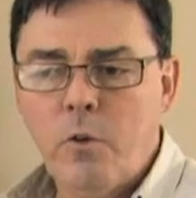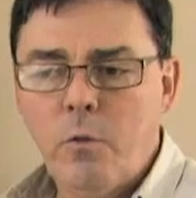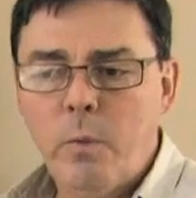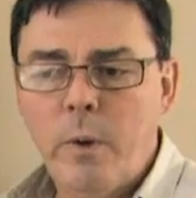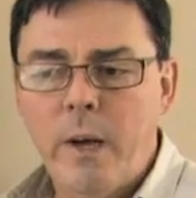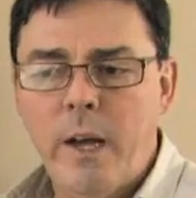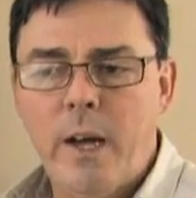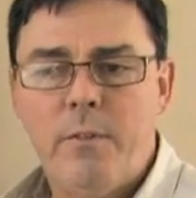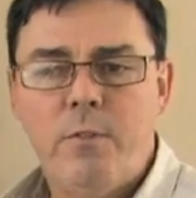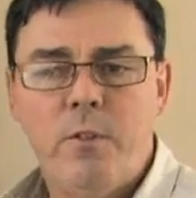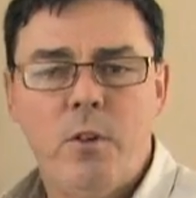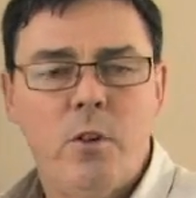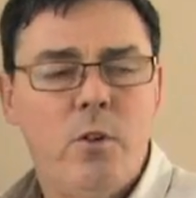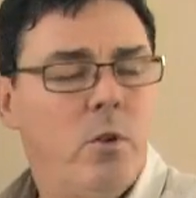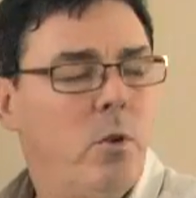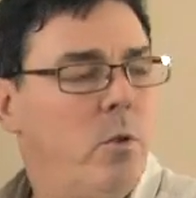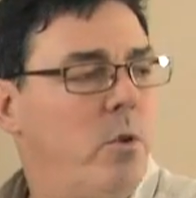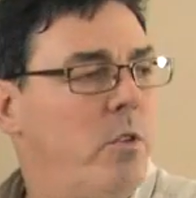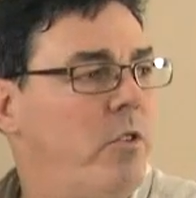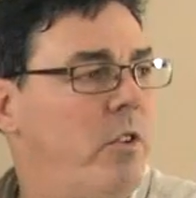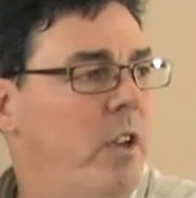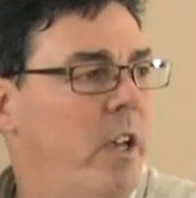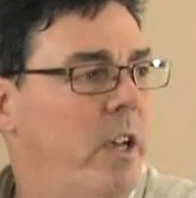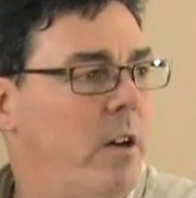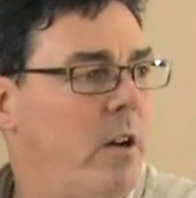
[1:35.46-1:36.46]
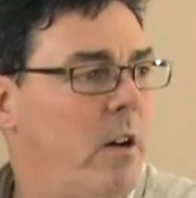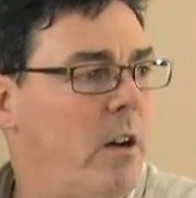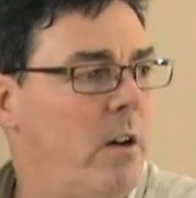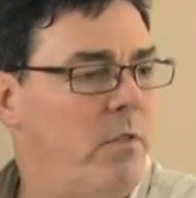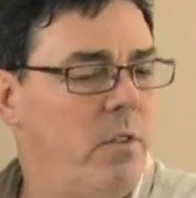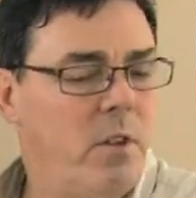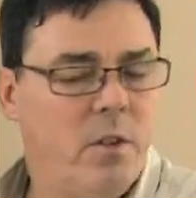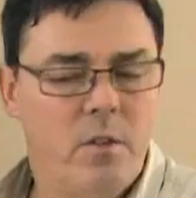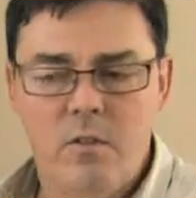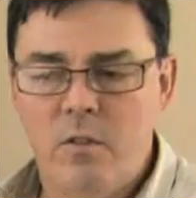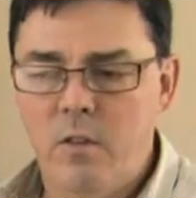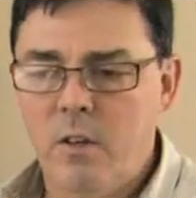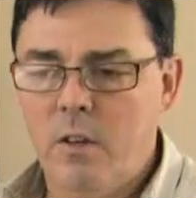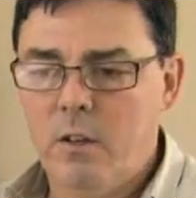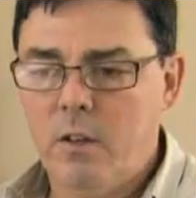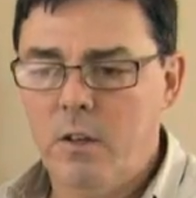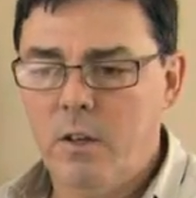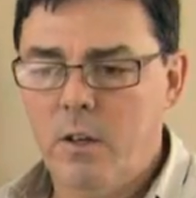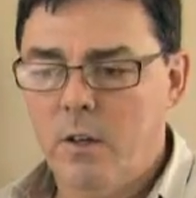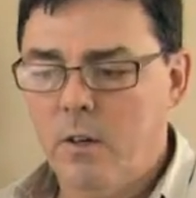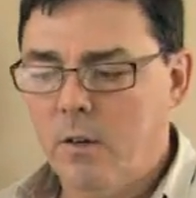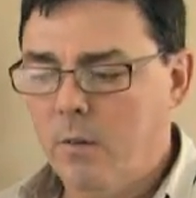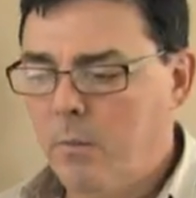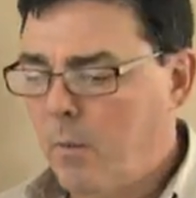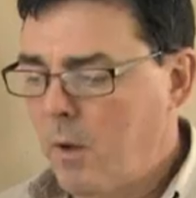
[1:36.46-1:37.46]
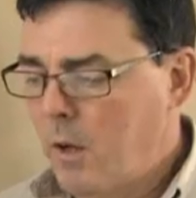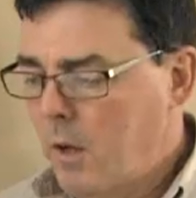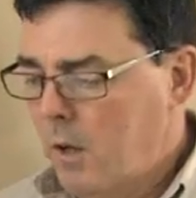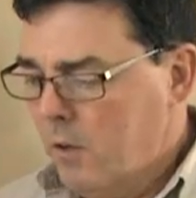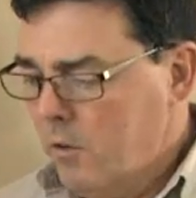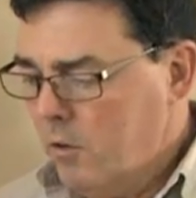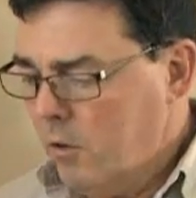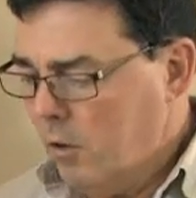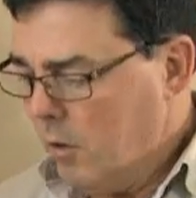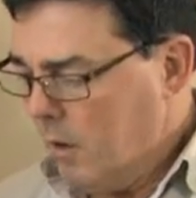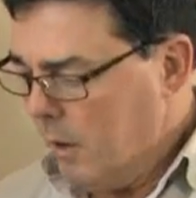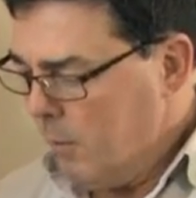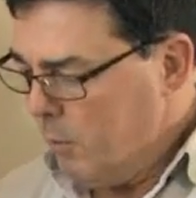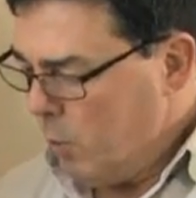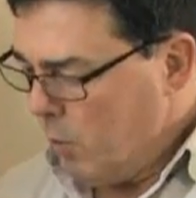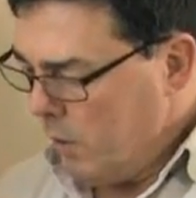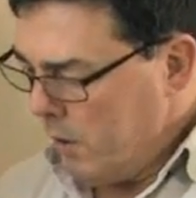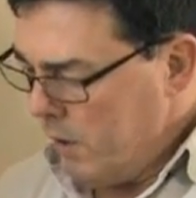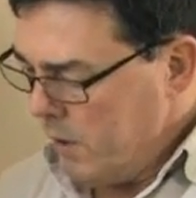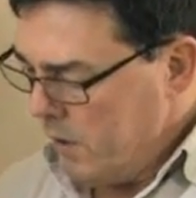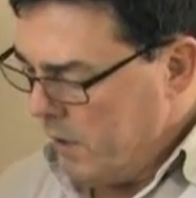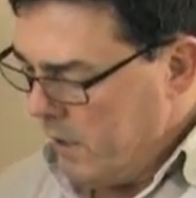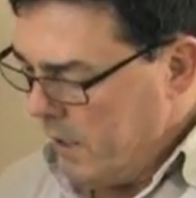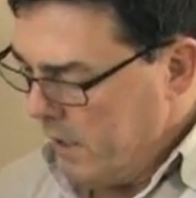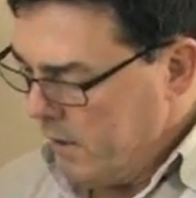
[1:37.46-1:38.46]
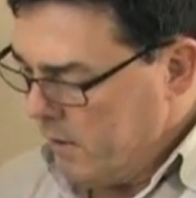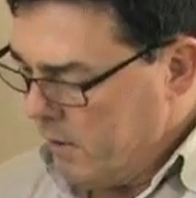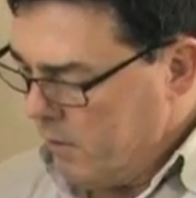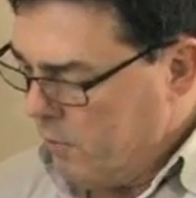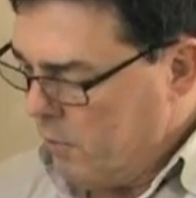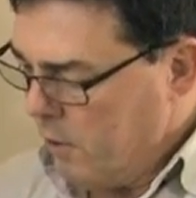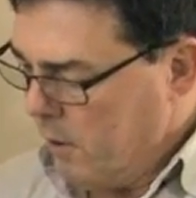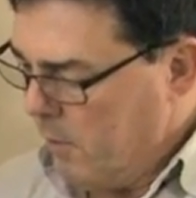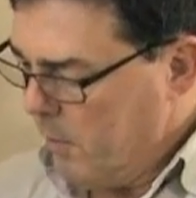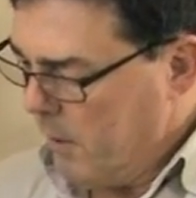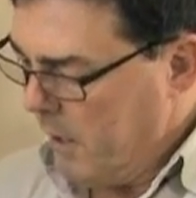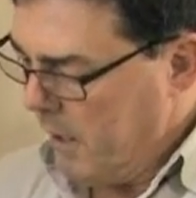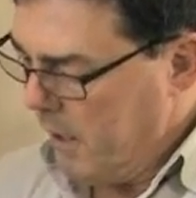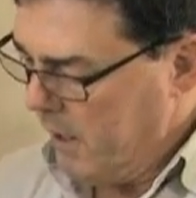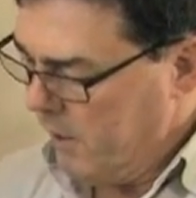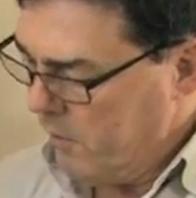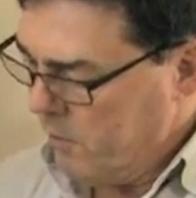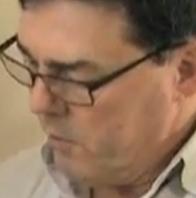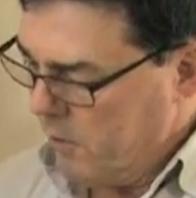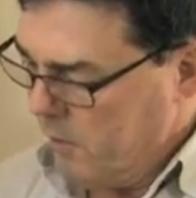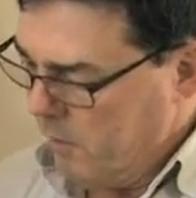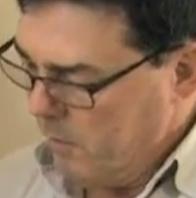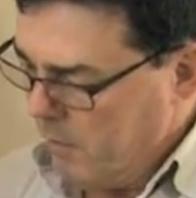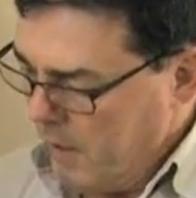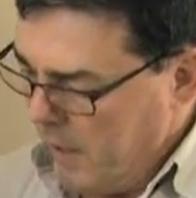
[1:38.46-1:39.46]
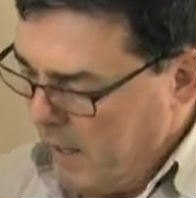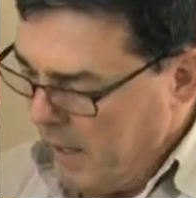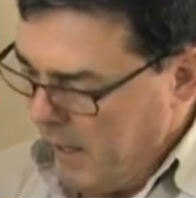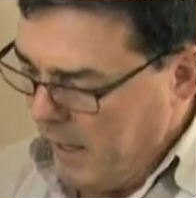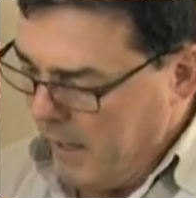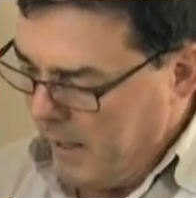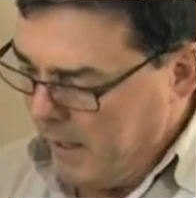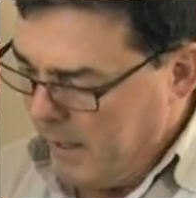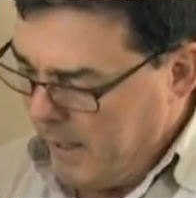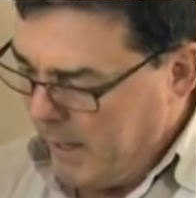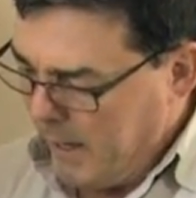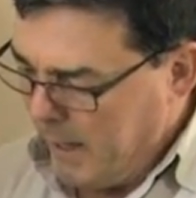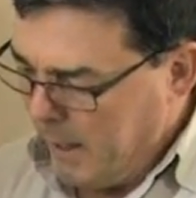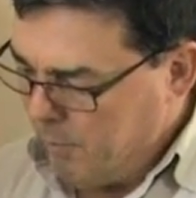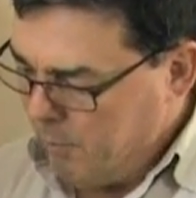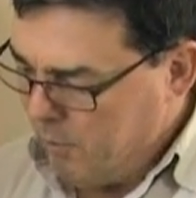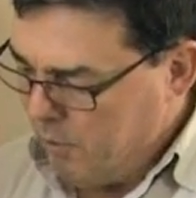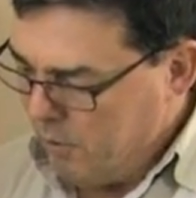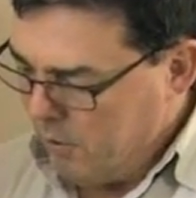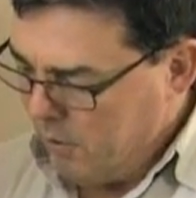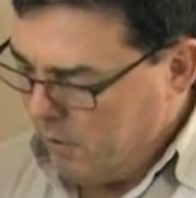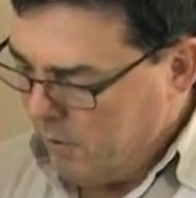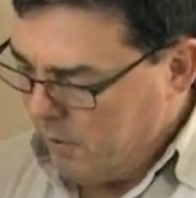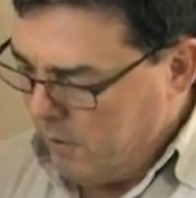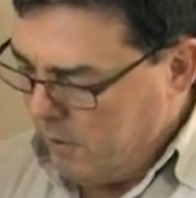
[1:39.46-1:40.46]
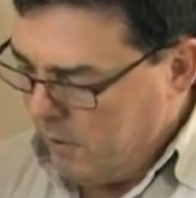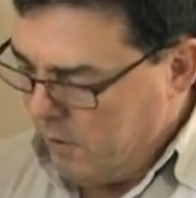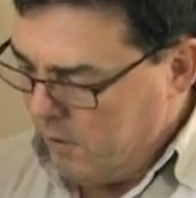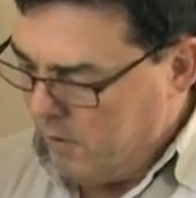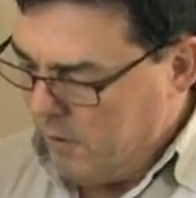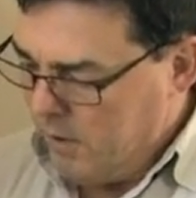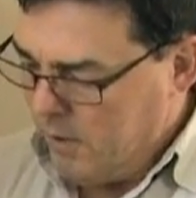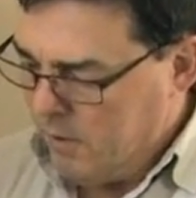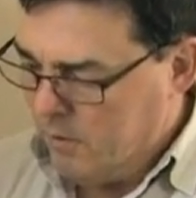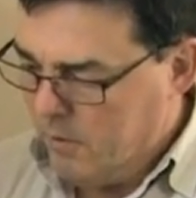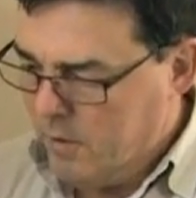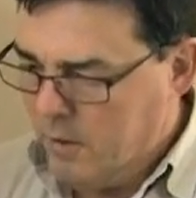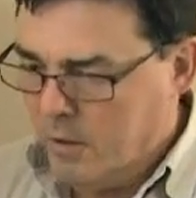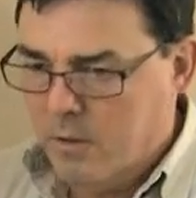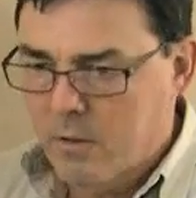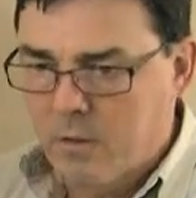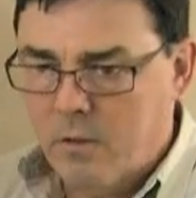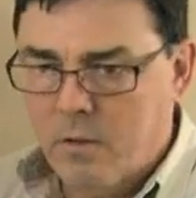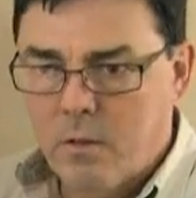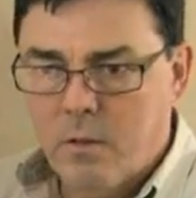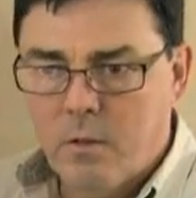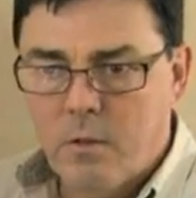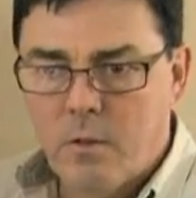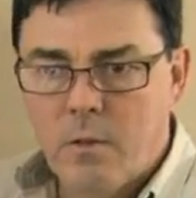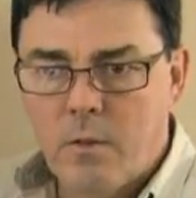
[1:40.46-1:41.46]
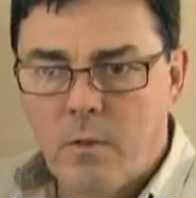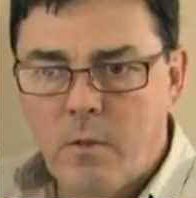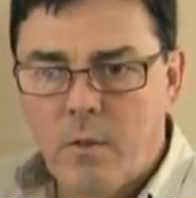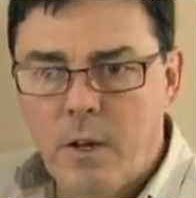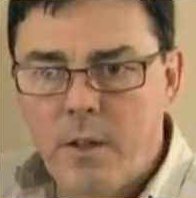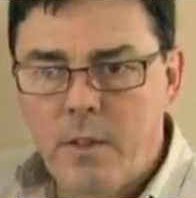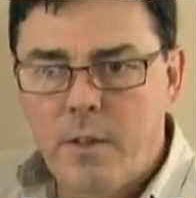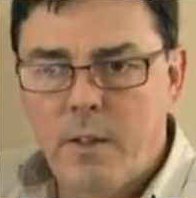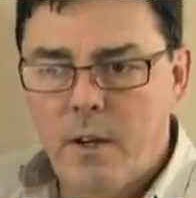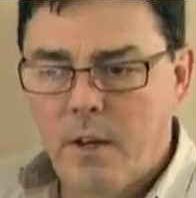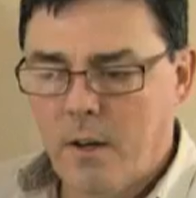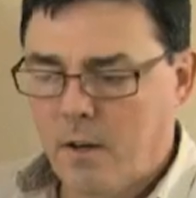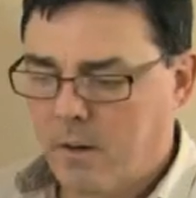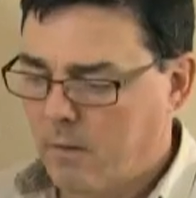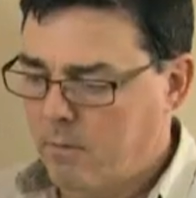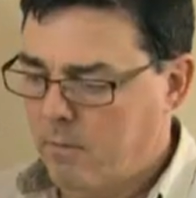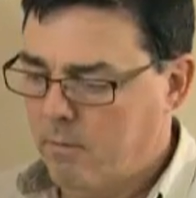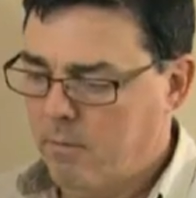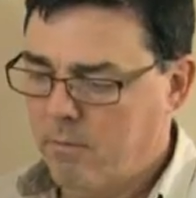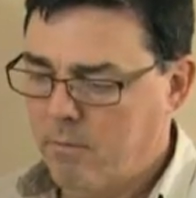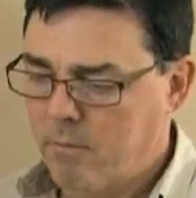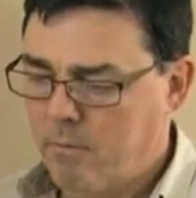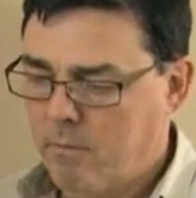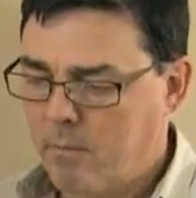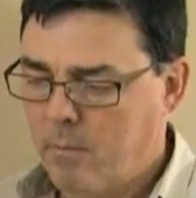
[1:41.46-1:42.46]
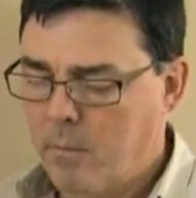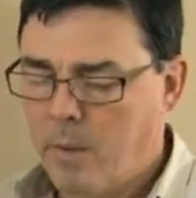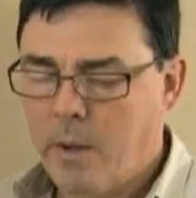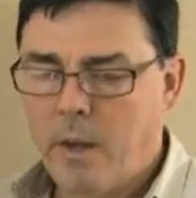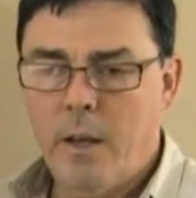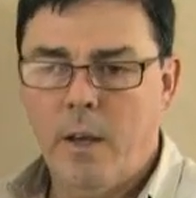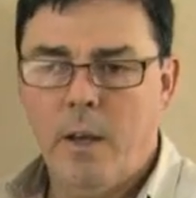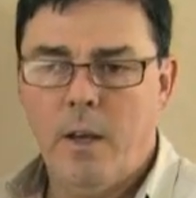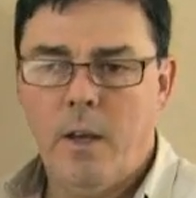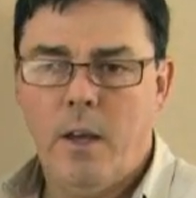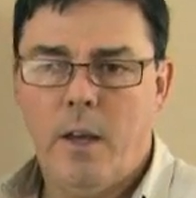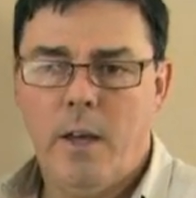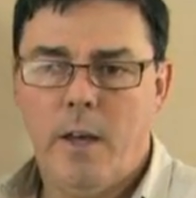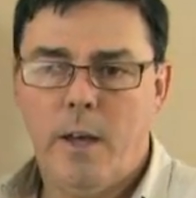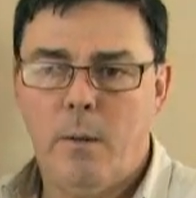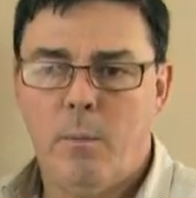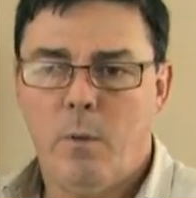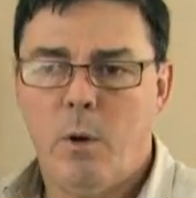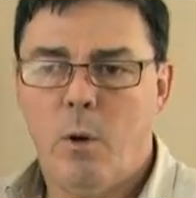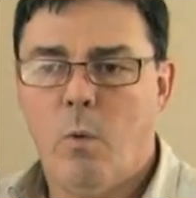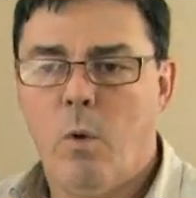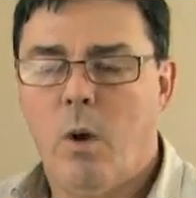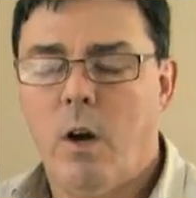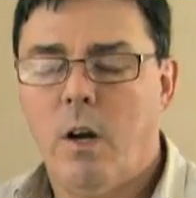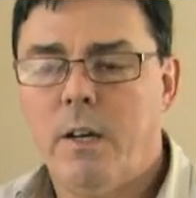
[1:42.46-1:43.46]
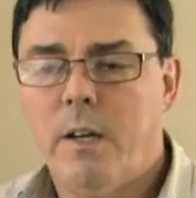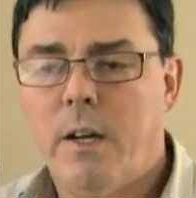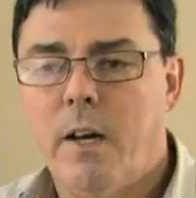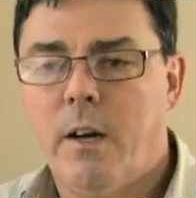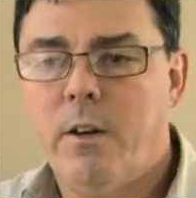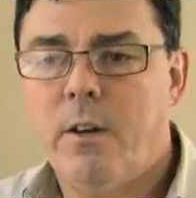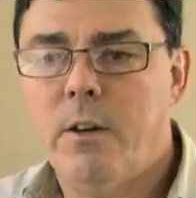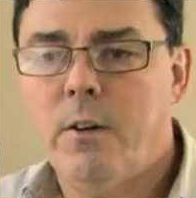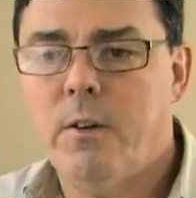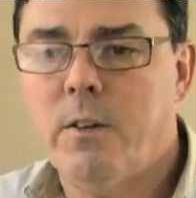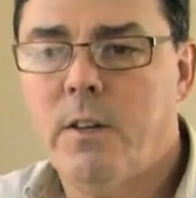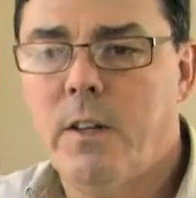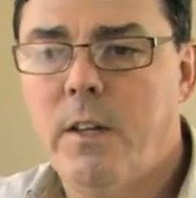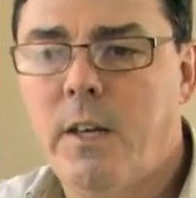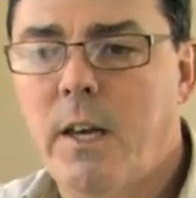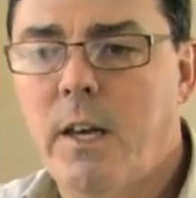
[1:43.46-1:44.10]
we have to do is take off this sill here. So I'm going to take the trim gauge and capture this distance right there. And I'm going to walk down here at the